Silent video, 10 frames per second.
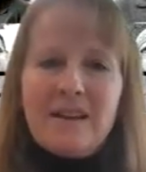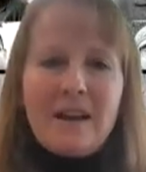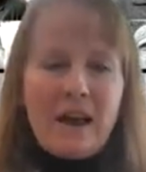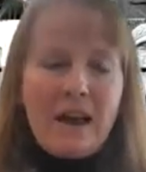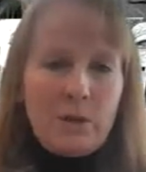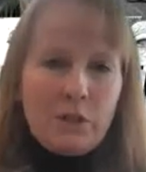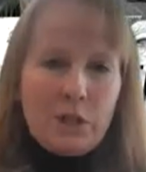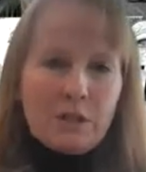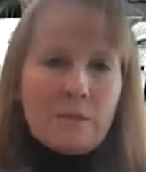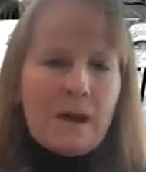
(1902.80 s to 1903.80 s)
and it was
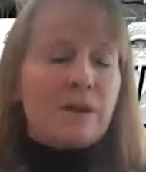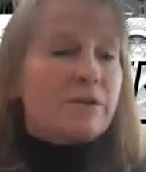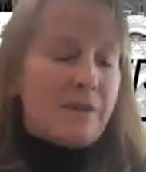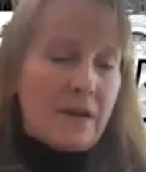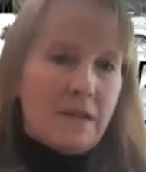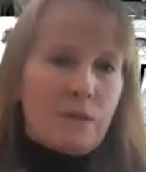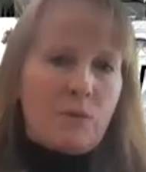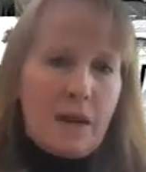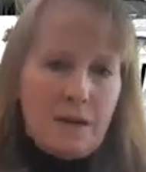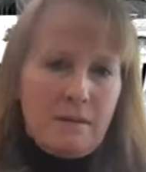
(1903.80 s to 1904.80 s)
just a matter of finding the
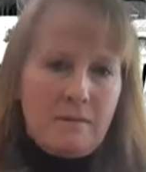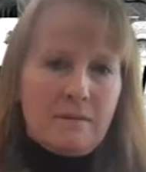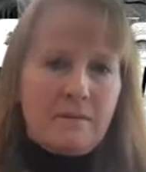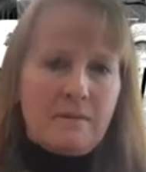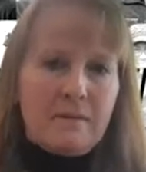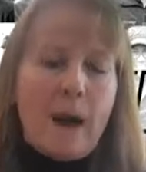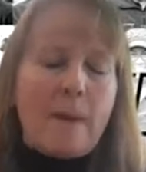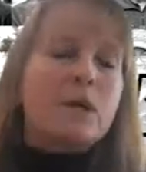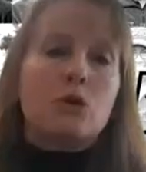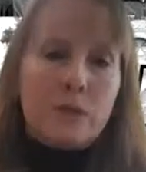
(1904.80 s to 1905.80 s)
right
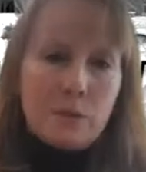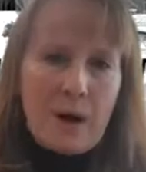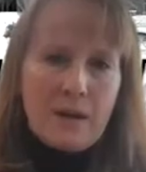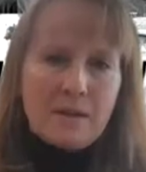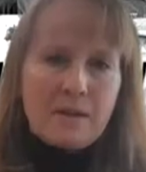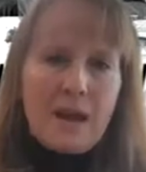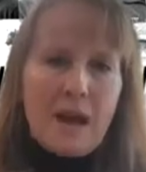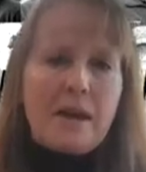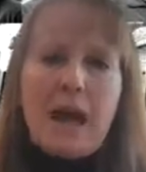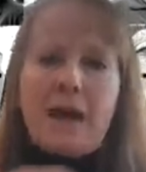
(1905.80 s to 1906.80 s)
chemical response
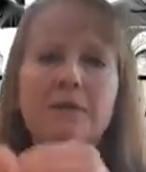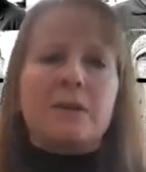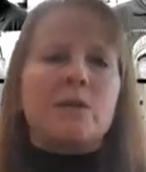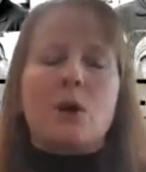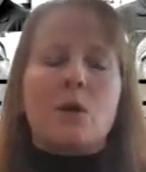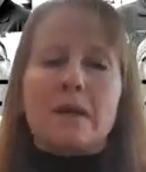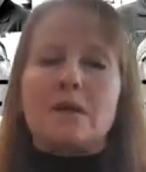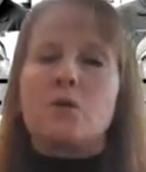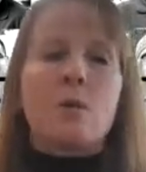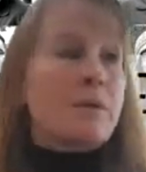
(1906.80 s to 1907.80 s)
and everything would go back
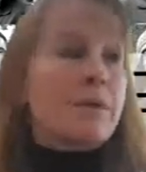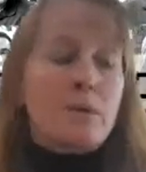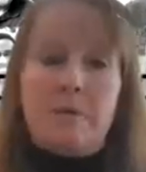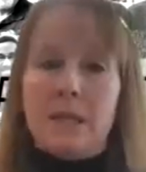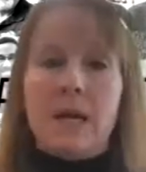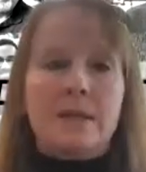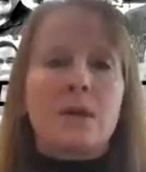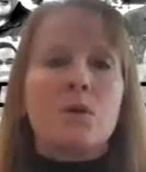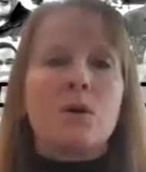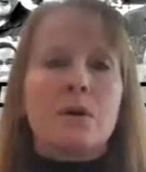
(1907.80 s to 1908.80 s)
to normal. They would be like
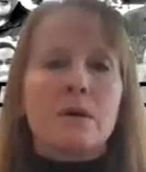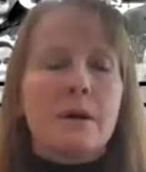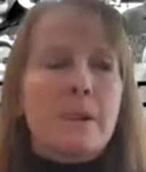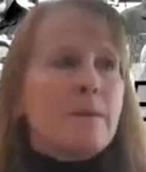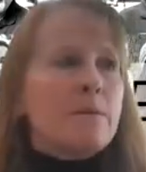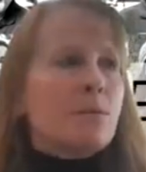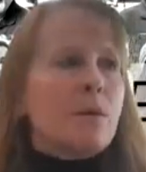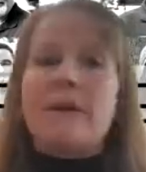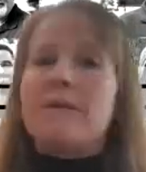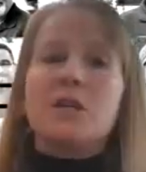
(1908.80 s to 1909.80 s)
they were
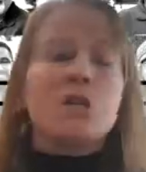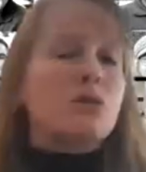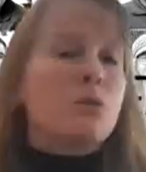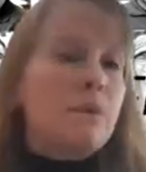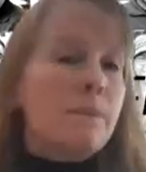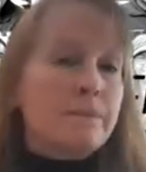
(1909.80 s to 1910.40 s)
when they finished school,